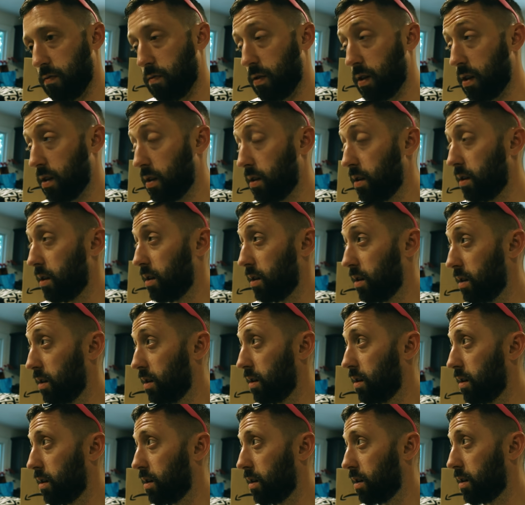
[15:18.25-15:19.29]
What?
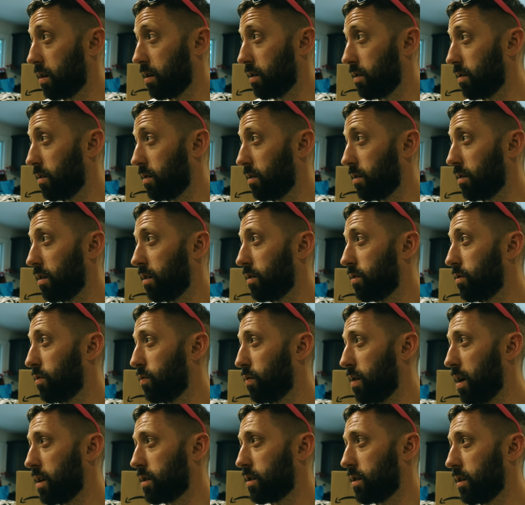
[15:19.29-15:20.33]
Are
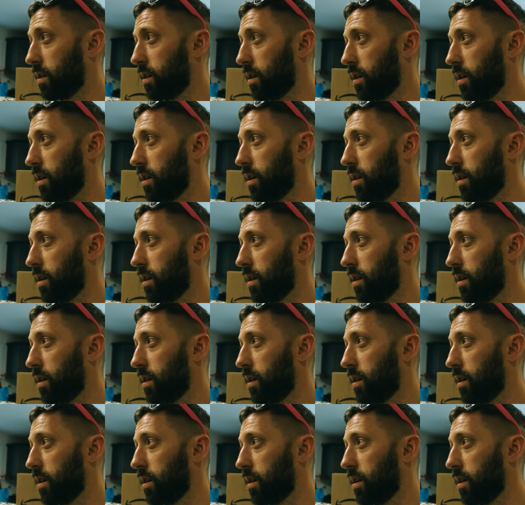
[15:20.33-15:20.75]
you actually?